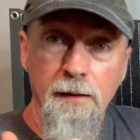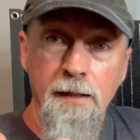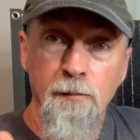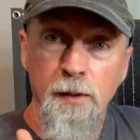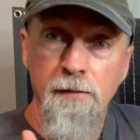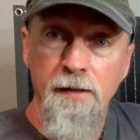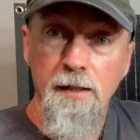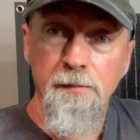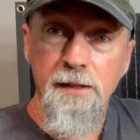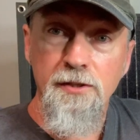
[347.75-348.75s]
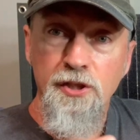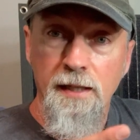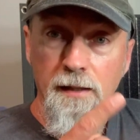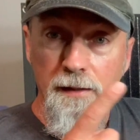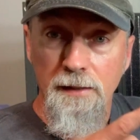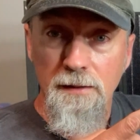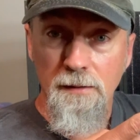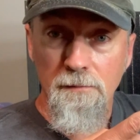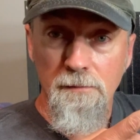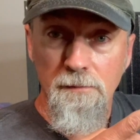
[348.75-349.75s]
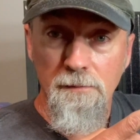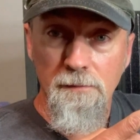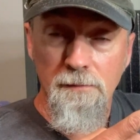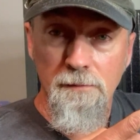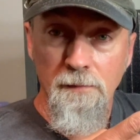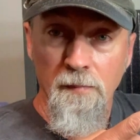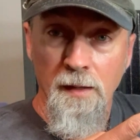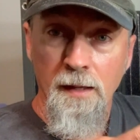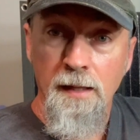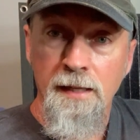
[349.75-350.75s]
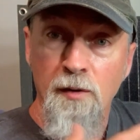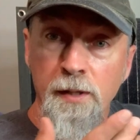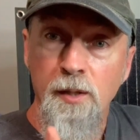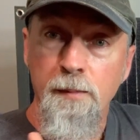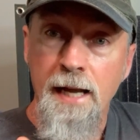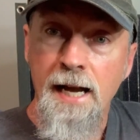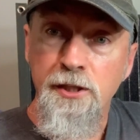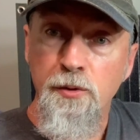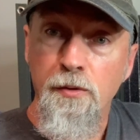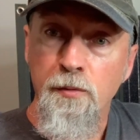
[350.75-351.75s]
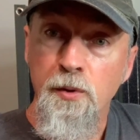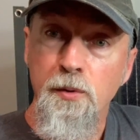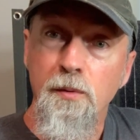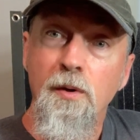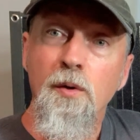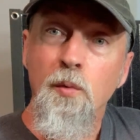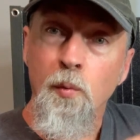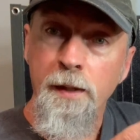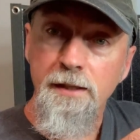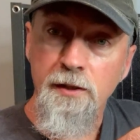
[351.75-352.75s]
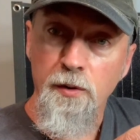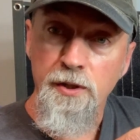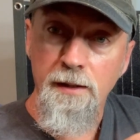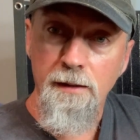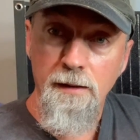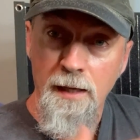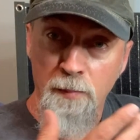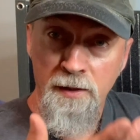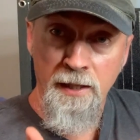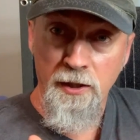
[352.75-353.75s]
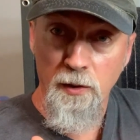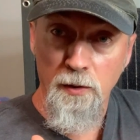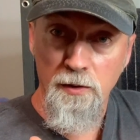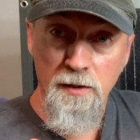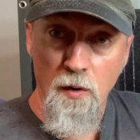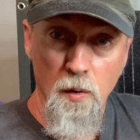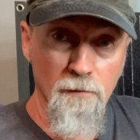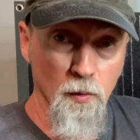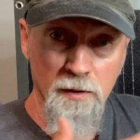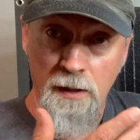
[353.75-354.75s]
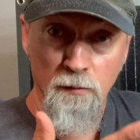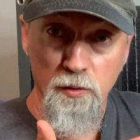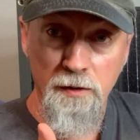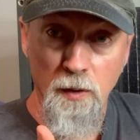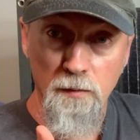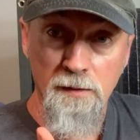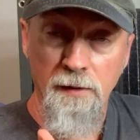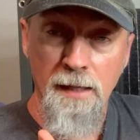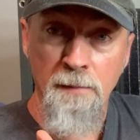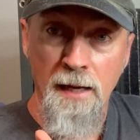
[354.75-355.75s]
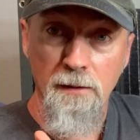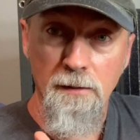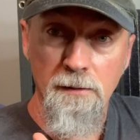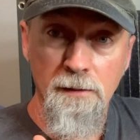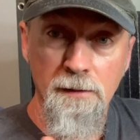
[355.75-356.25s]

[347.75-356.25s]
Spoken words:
then we developed this checklist that will help guide you through researching a particular stove, or several stoves for that matter.